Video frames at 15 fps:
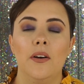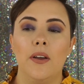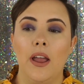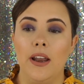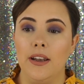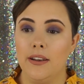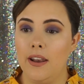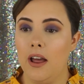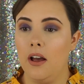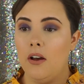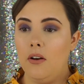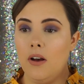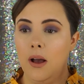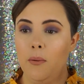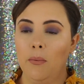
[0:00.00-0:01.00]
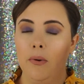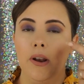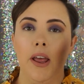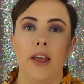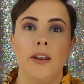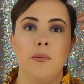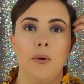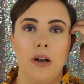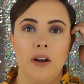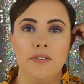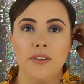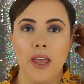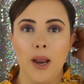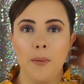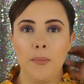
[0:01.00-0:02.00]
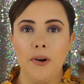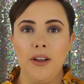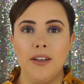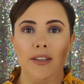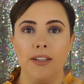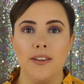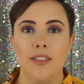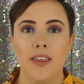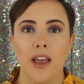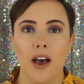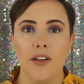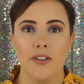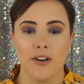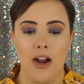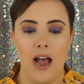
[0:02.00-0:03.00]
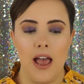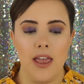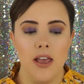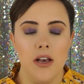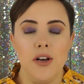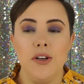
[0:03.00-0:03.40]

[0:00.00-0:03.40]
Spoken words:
Okay, now I went ahead and went off camera and did the other eye.